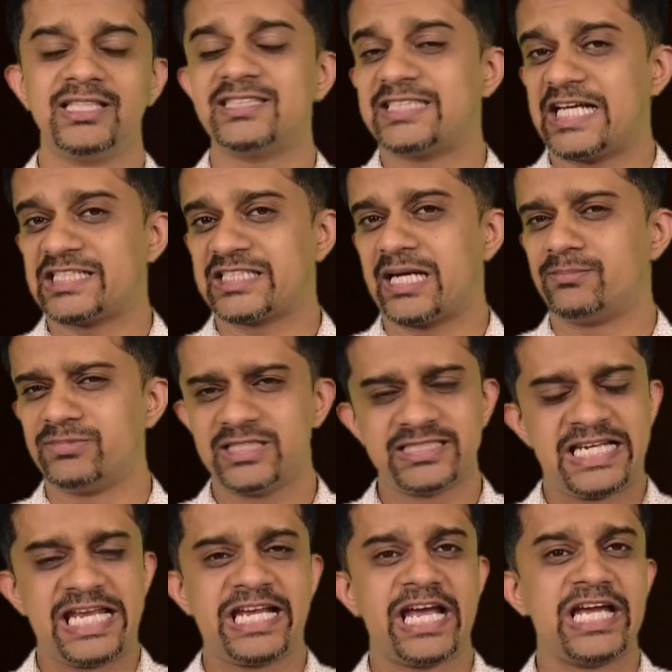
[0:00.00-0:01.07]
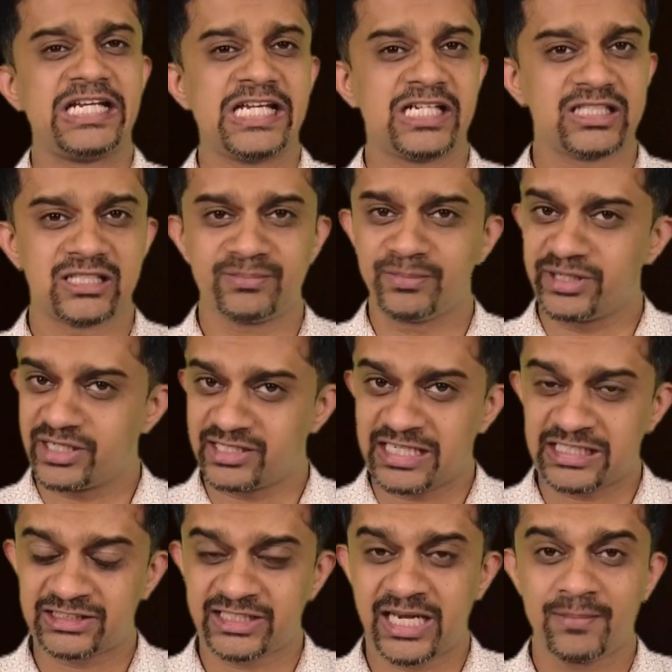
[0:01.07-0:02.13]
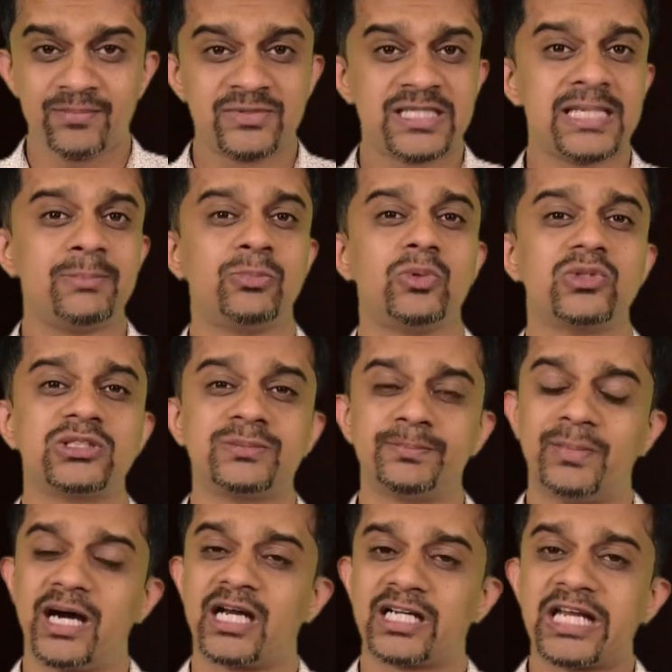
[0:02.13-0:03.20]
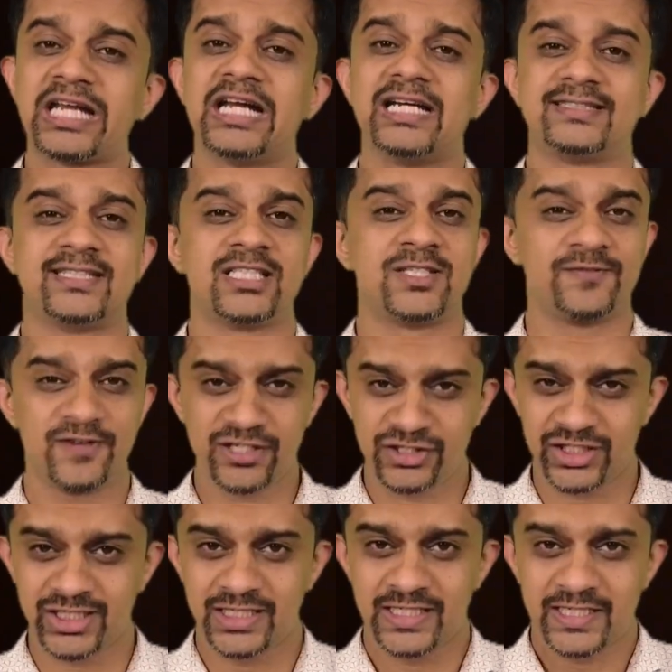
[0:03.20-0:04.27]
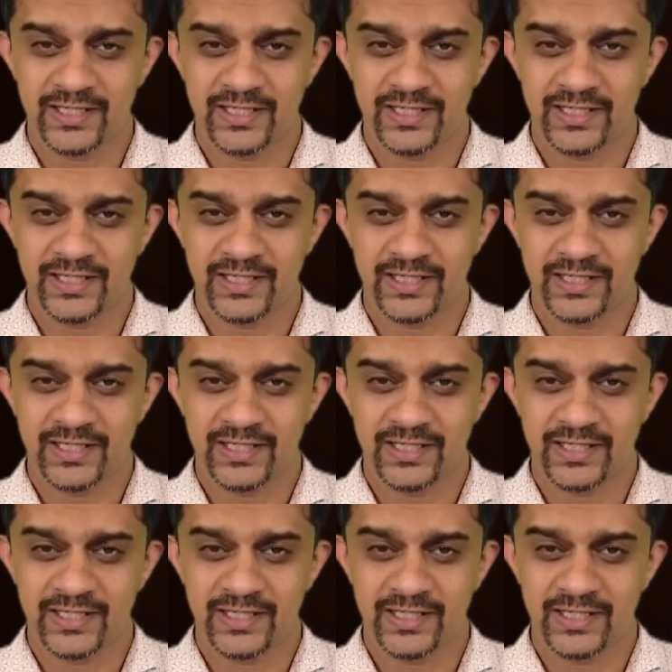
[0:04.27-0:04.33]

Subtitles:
This dash cam, just like any other mirror dash cam, supports parking assist function,